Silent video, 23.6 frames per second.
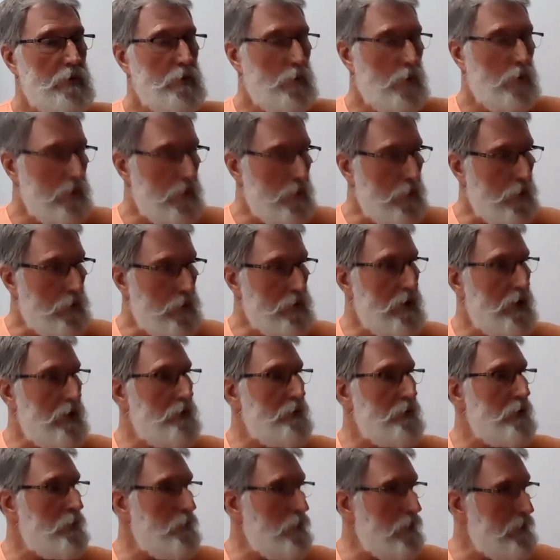1/4
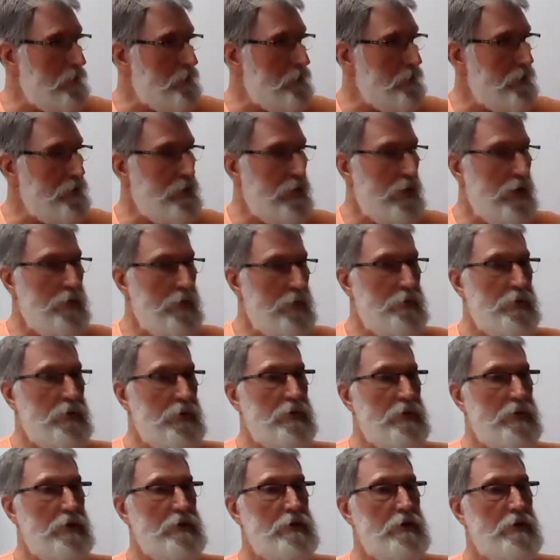elephant, 1/5
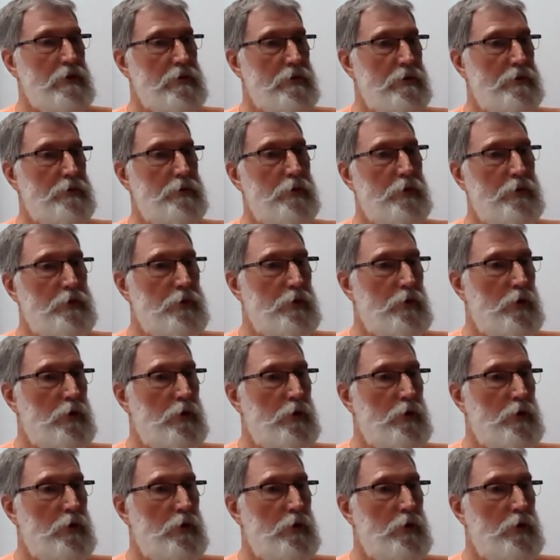elephant, and so on and so forth.